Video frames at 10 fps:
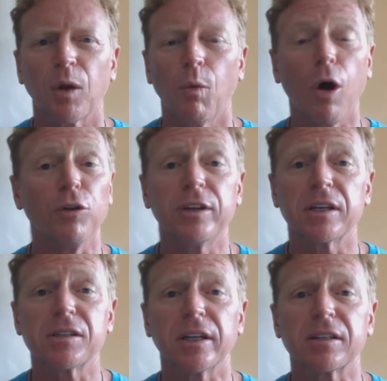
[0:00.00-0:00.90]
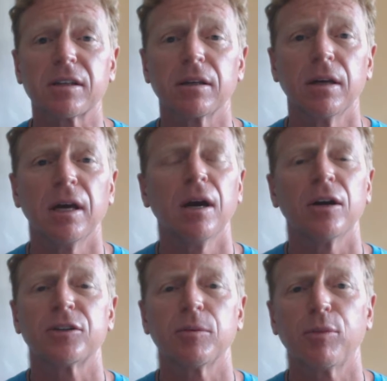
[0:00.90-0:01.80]
Walt Disney's,
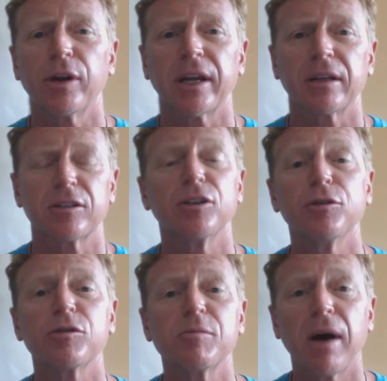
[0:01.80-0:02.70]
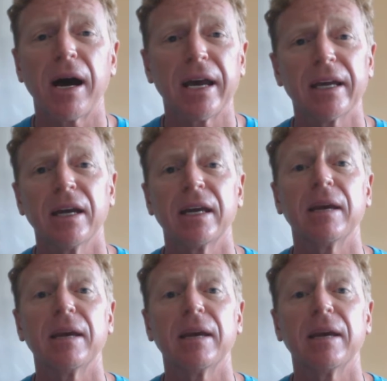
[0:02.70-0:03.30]
to use my